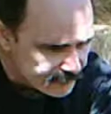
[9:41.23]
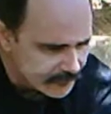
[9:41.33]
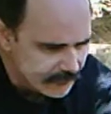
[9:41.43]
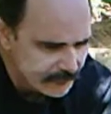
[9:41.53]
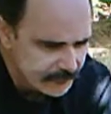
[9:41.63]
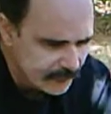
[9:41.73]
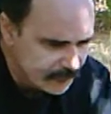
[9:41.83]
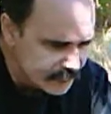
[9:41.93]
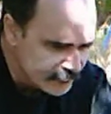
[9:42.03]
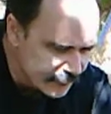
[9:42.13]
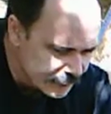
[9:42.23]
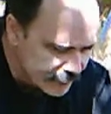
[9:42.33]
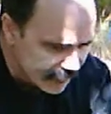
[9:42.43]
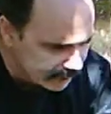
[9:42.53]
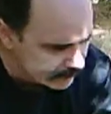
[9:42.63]
and you'll notice things
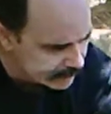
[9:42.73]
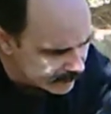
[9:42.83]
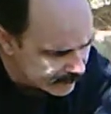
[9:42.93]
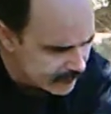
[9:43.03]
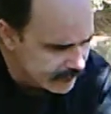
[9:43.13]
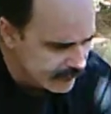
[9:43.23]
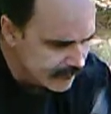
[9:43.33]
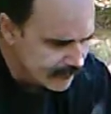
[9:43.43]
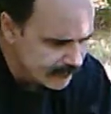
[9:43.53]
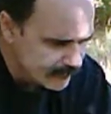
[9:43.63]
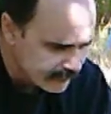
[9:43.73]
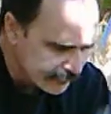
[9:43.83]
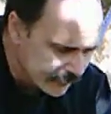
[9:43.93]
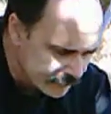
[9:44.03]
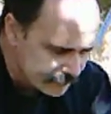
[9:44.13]
happen.
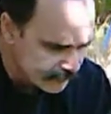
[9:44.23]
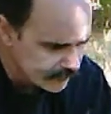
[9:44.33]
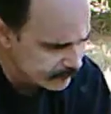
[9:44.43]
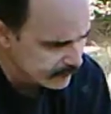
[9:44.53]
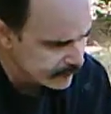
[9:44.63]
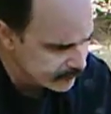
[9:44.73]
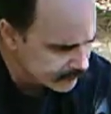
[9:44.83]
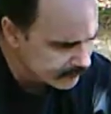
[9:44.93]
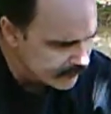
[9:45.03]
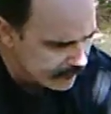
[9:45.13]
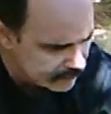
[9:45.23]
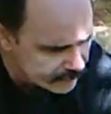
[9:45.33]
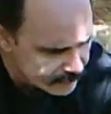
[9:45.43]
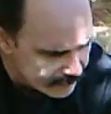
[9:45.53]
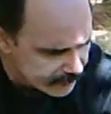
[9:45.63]
Like I've noticed, because now I'm
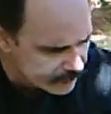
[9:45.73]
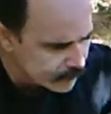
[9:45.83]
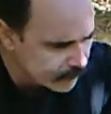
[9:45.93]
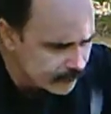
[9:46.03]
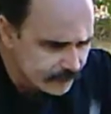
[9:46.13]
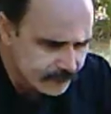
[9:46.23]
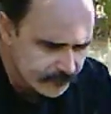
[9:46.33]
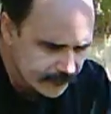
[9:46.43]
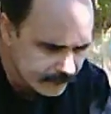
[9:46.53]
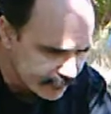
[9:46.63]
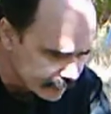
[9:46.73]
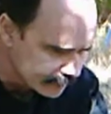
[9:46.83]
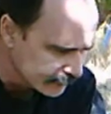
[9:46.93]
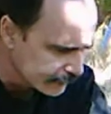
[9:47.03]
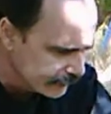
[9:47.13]
feeding squirrels pretty
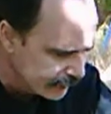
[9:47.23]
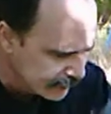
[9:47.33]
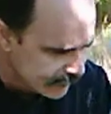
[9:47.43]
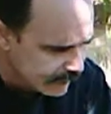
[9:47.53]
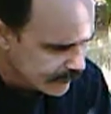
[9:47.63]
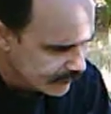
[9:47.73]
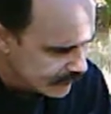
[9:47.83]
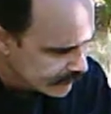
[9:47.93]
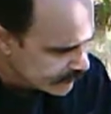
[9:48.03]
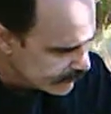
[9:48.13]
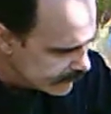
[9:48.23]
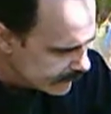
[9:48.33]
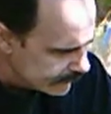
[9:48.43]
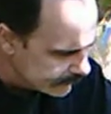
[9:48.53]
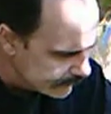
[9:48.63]
regularly,
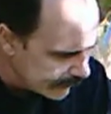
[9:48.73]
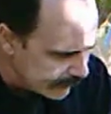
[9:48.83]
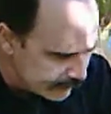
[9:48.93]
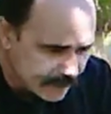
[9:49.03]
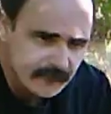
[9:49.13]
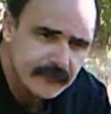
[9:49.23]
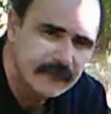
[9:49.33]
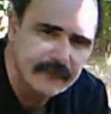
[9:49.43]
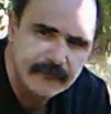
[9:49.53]
that